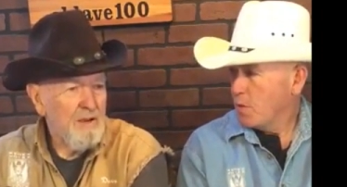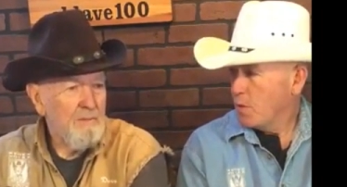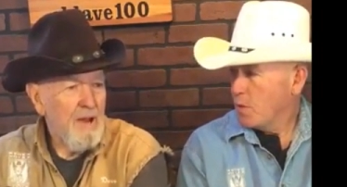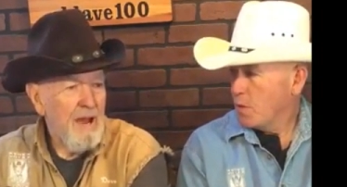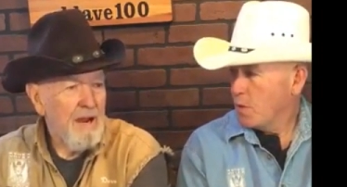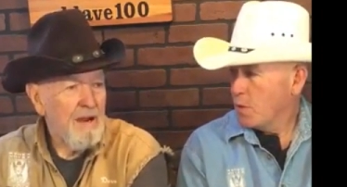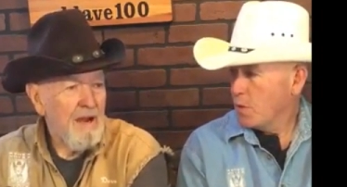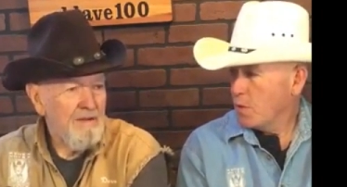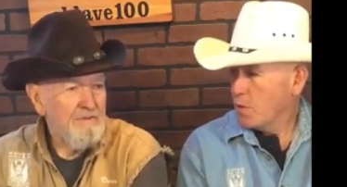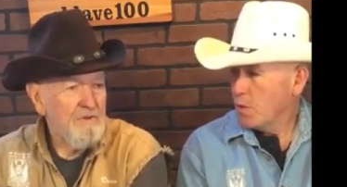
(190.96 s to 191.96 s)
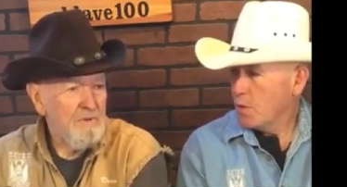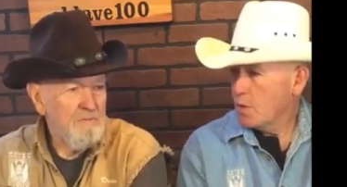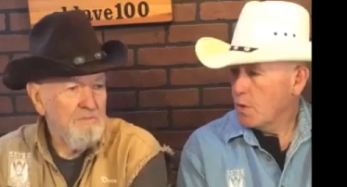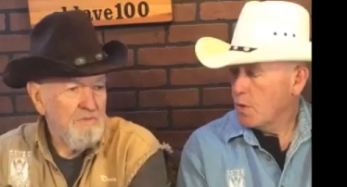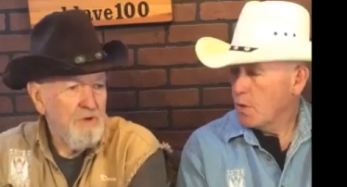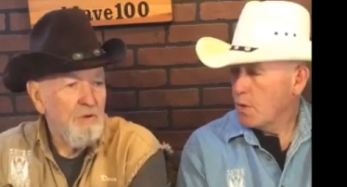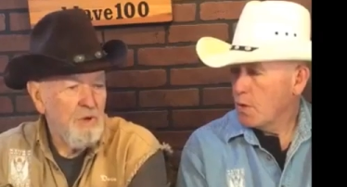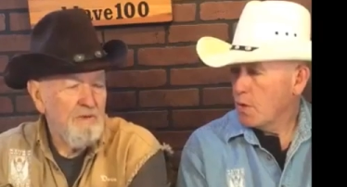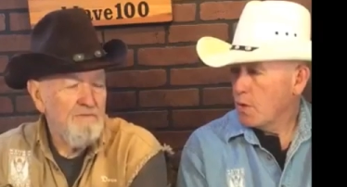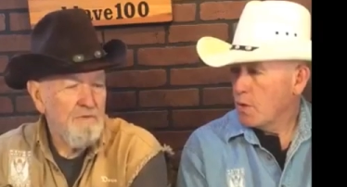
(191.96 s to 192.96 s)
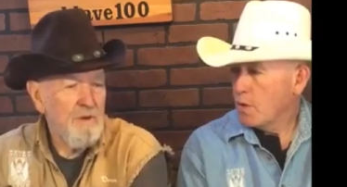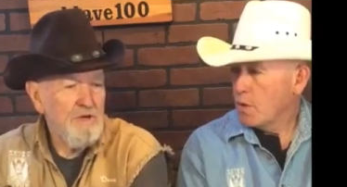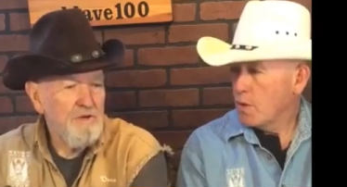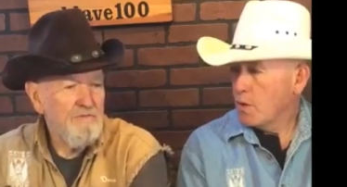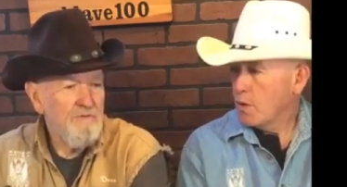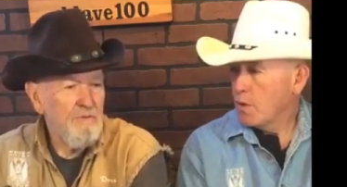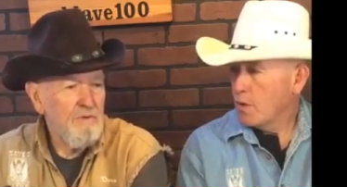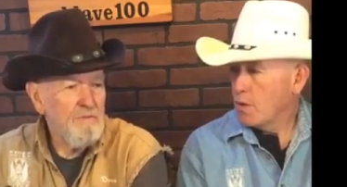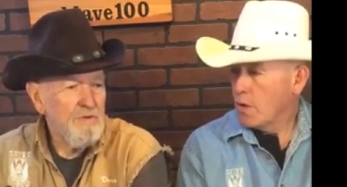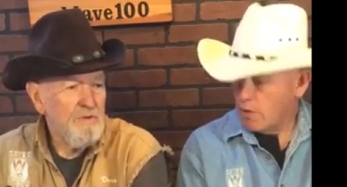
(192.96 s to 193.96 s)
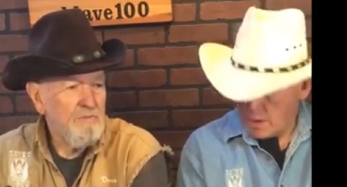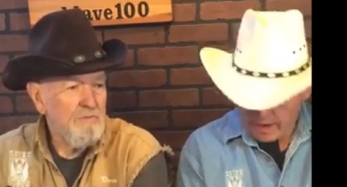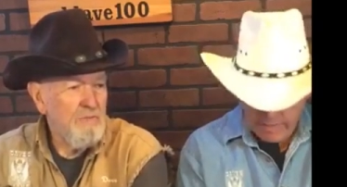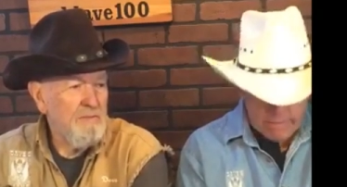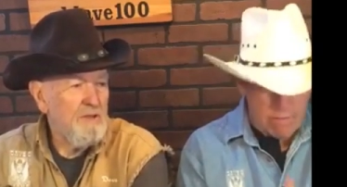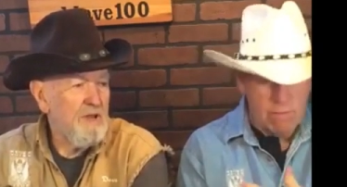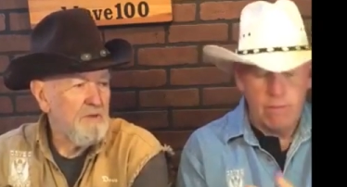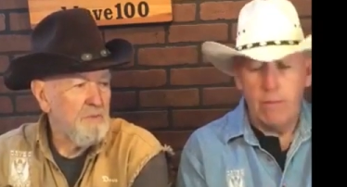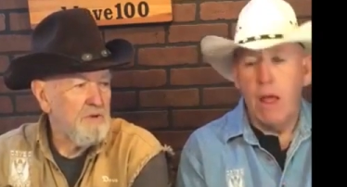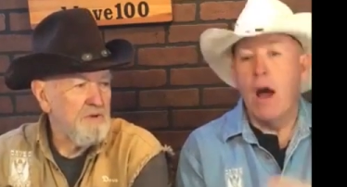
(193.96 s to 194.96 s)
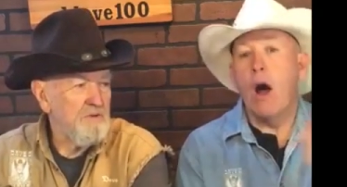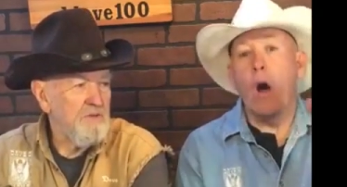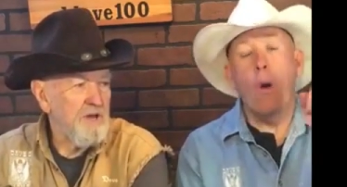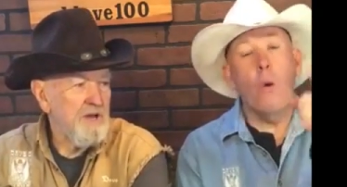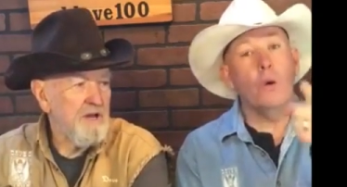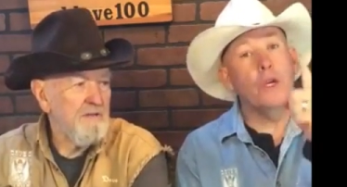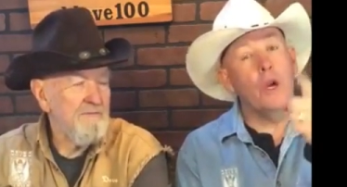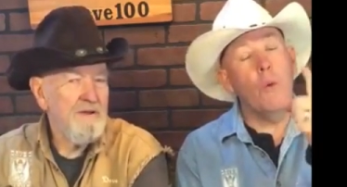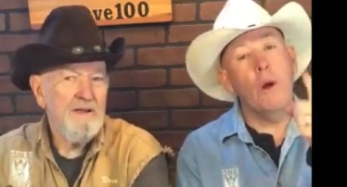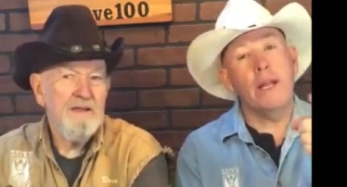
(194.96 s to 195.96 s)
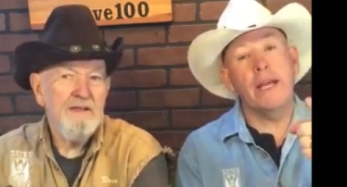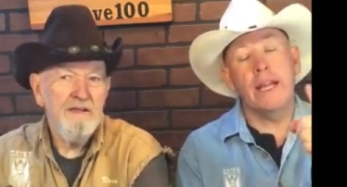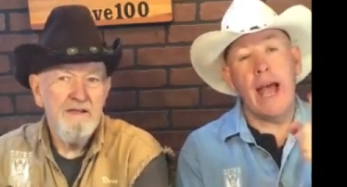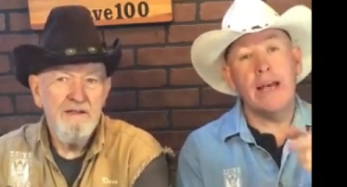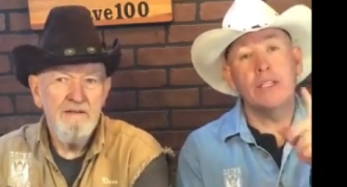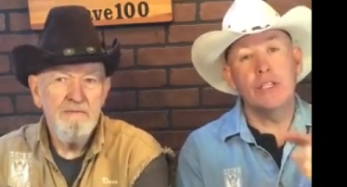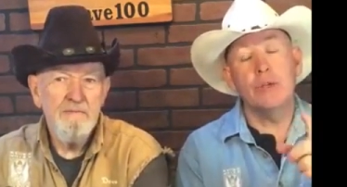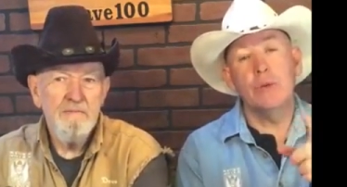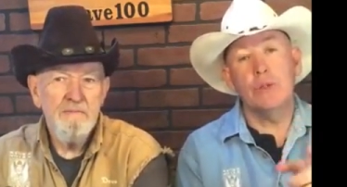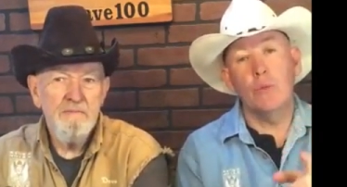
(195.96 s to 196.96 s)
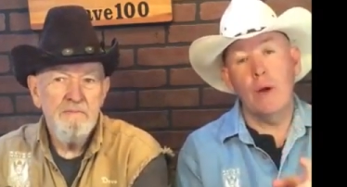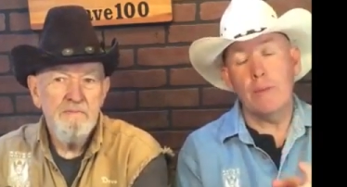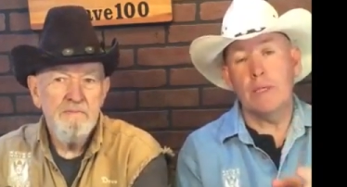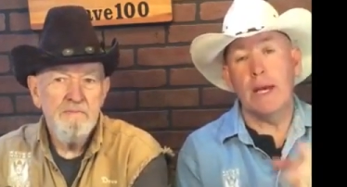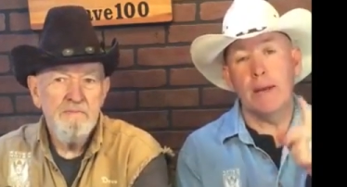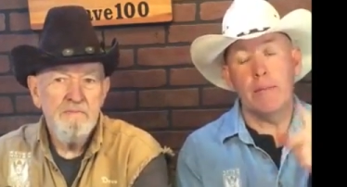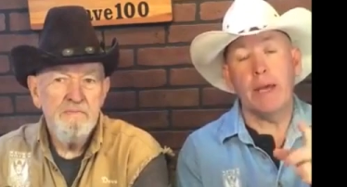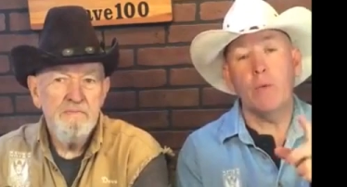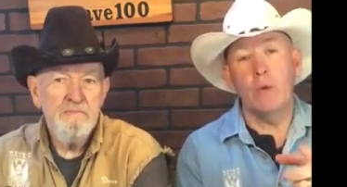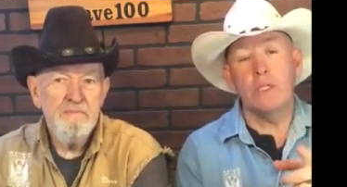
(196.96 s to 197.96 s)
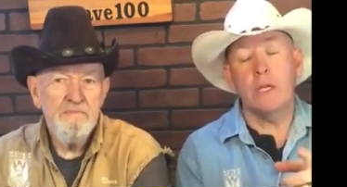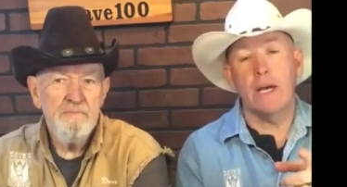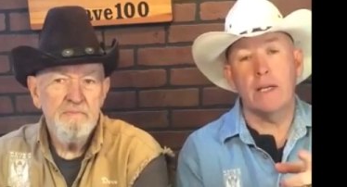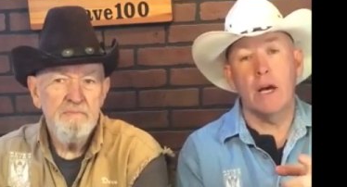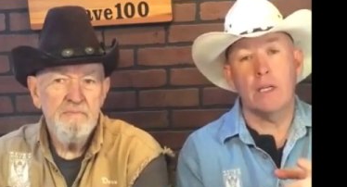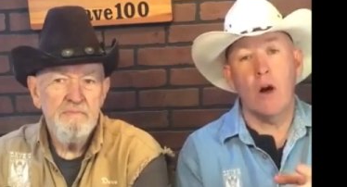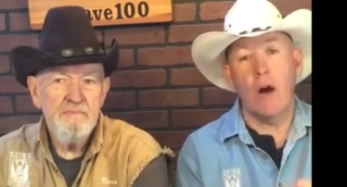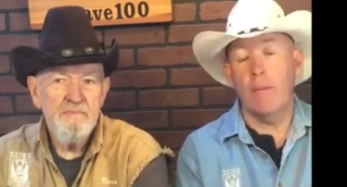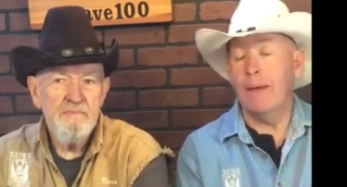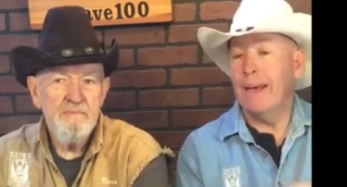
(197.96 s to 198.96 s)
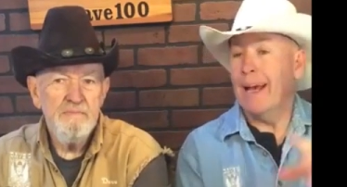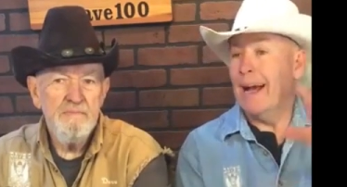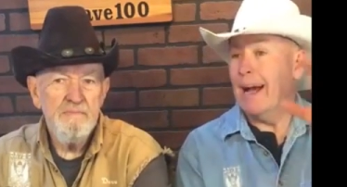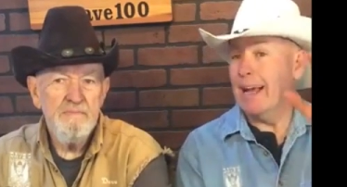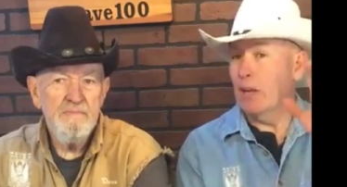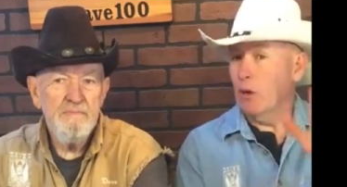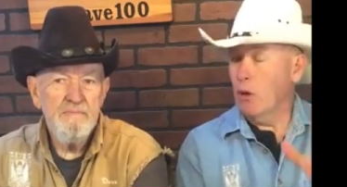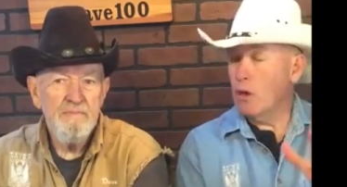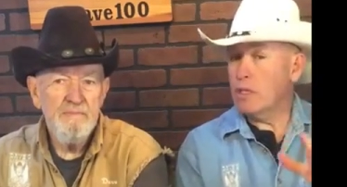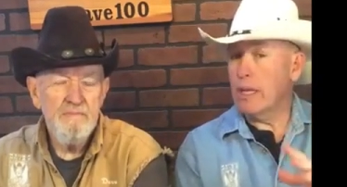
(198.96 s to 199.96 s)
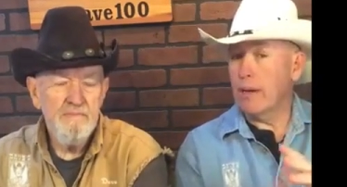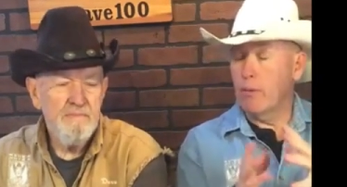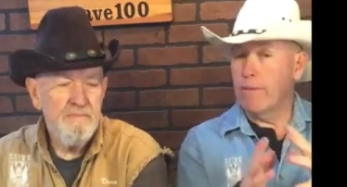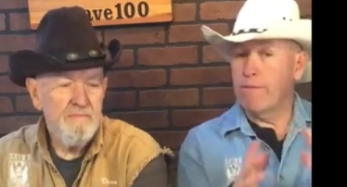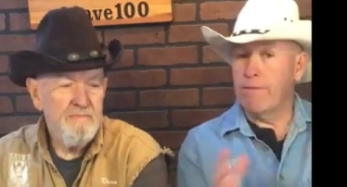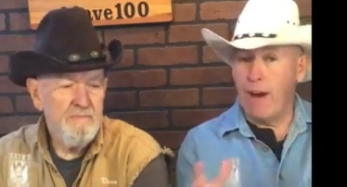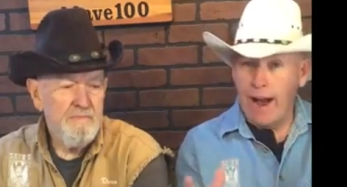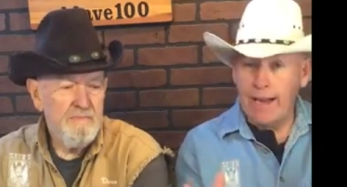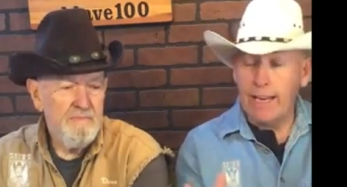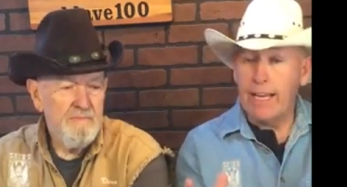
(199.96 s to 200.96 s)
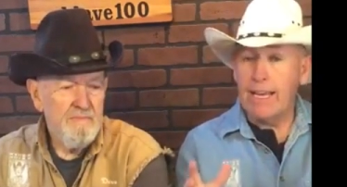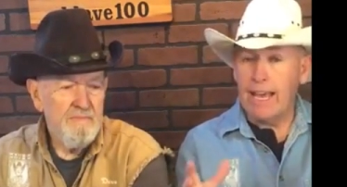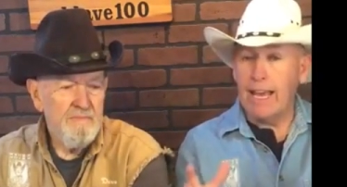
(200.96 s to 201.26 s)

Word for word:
Speaker 1: come back. I have some new information for him, so Okay. maybe that's what you're thinking
Speaker 2: Oh, of. you know what? It has to do with the website, makeawoodsign.com. It looks like we're finally